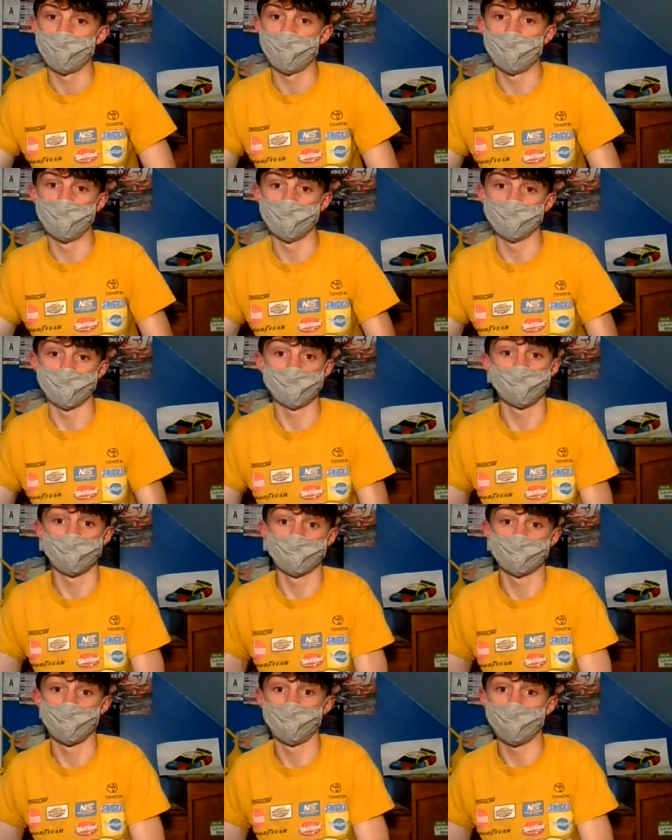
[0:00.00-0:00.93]
and then like
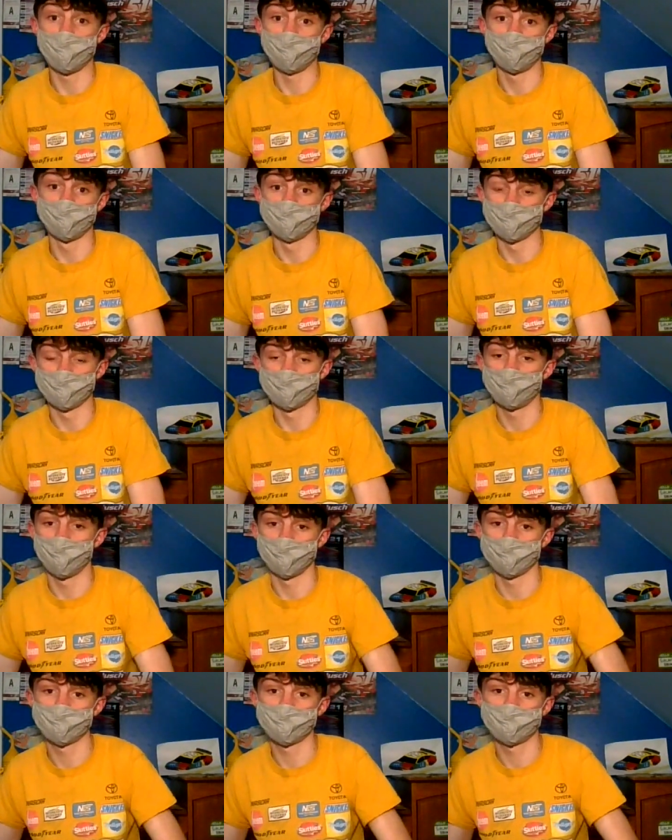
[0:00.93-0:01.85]
Interstate Batteries and
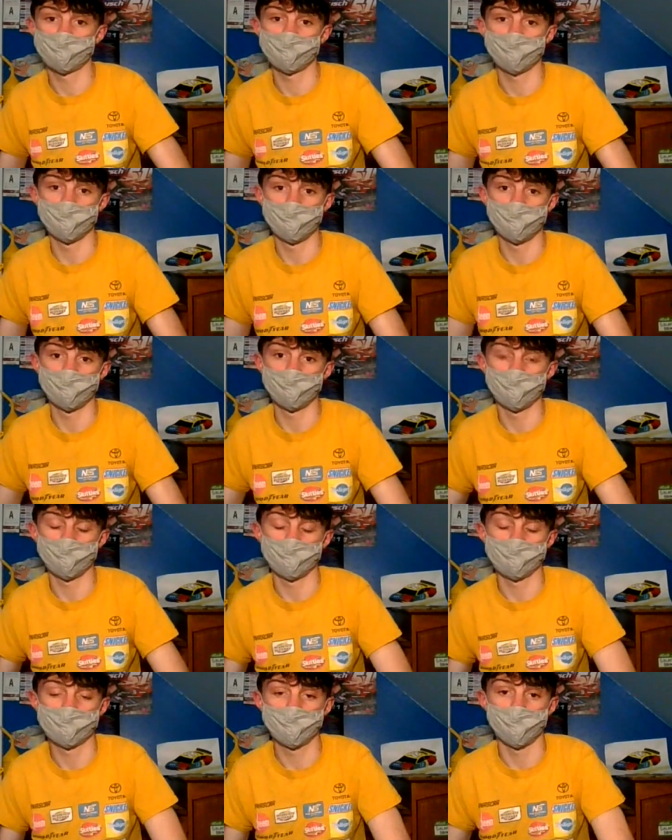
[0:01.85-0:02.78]
sports
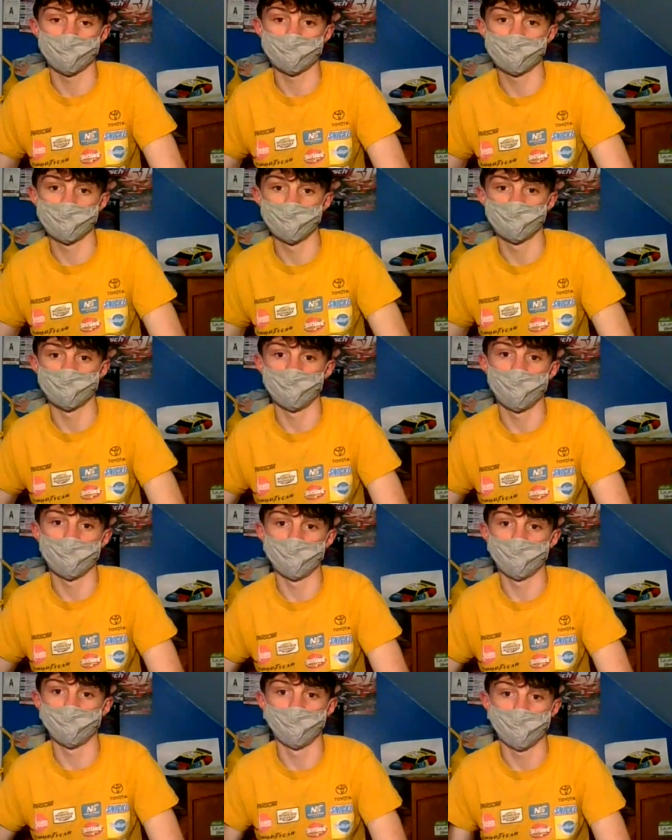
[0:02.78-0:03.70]
sports clips were
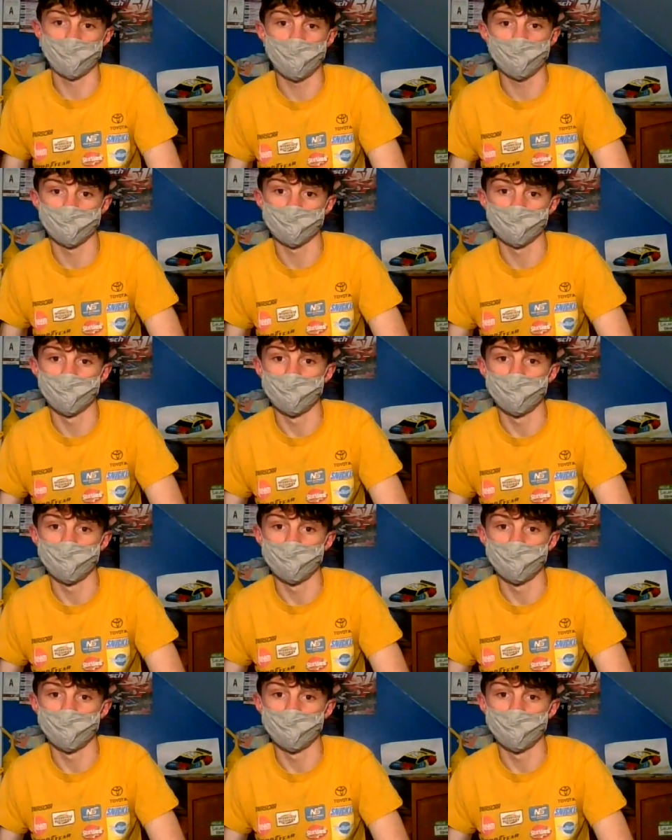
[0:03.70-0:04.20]
on there for a couple of